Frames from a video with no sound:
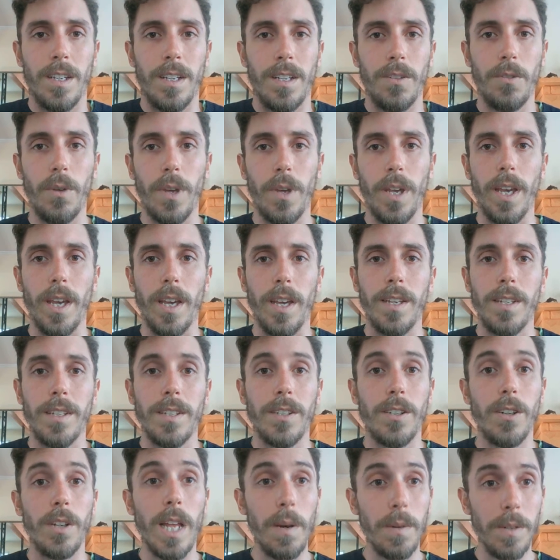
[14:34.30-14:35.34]
Okay,
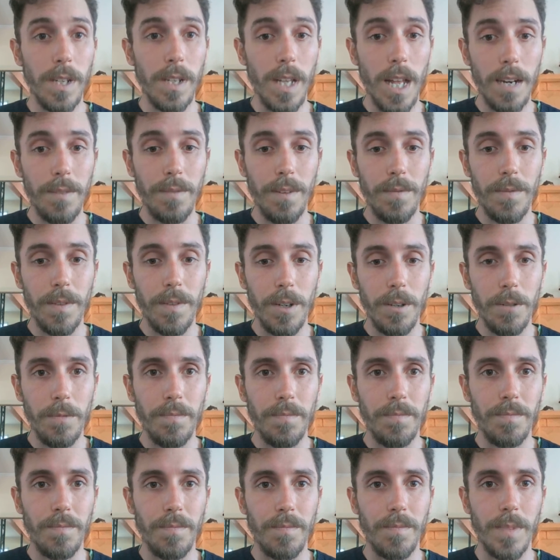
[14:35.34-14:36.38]
so that was a lot of info.
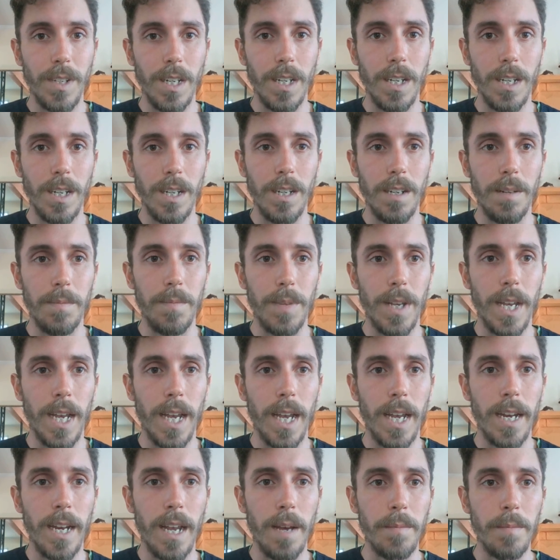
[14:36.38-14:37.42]

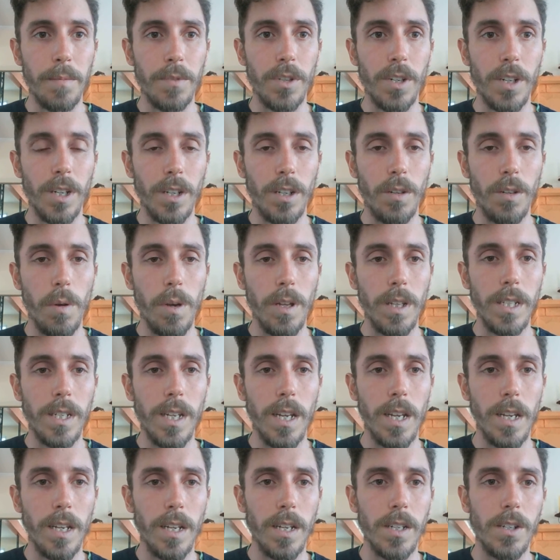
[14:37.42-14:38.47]
And I'm just going to quickly
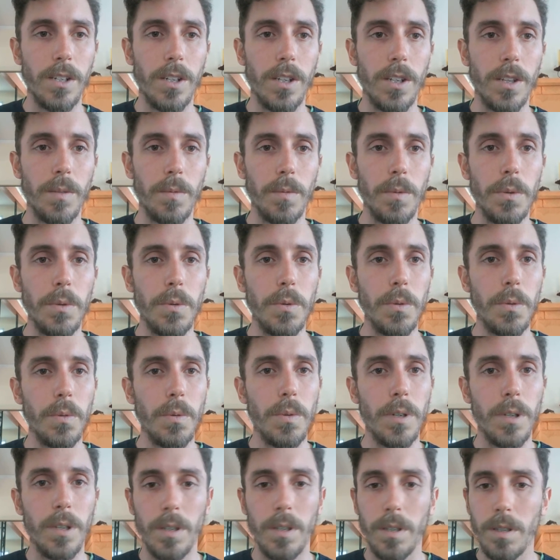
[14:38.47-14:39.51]
take us
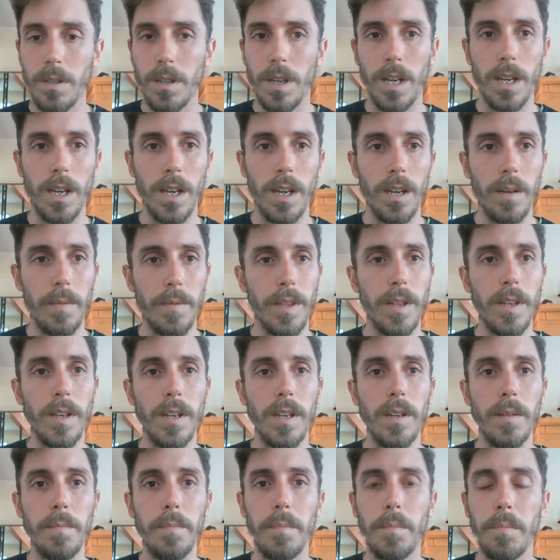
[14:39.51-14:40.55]
through
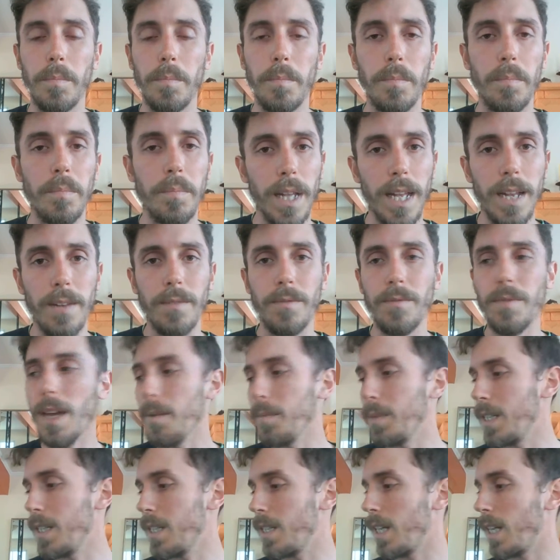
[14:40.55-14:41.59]
the plant
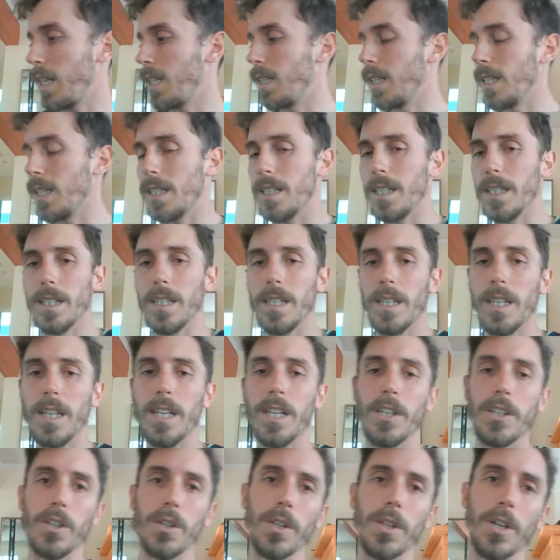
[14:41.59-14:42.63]
families that he listed.
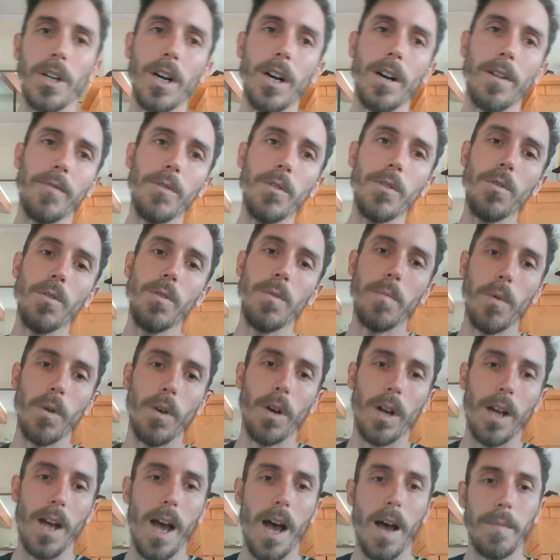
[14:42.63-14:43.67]
So there are a few
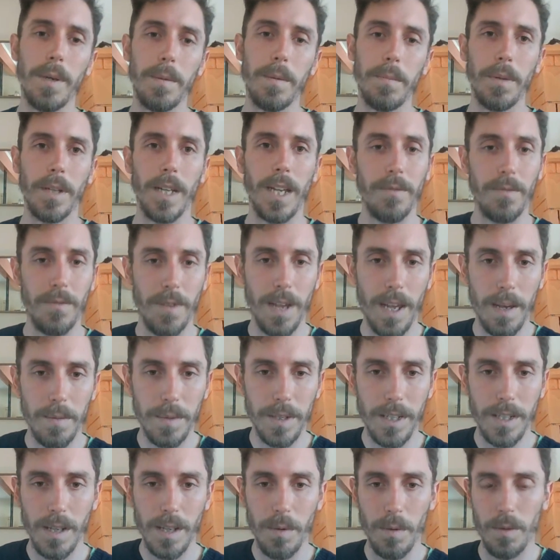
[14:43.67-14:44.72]
more common plant
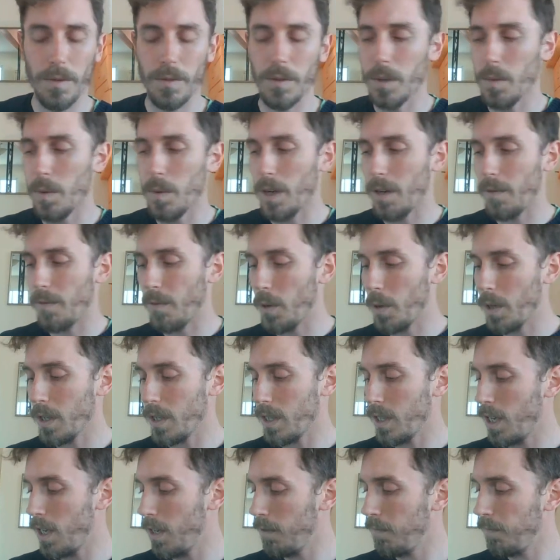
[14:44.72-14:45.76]
families that we really want to
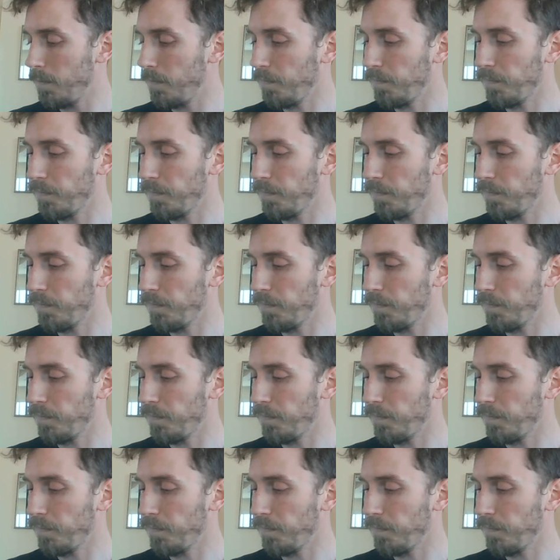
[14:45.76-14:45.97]
focus on.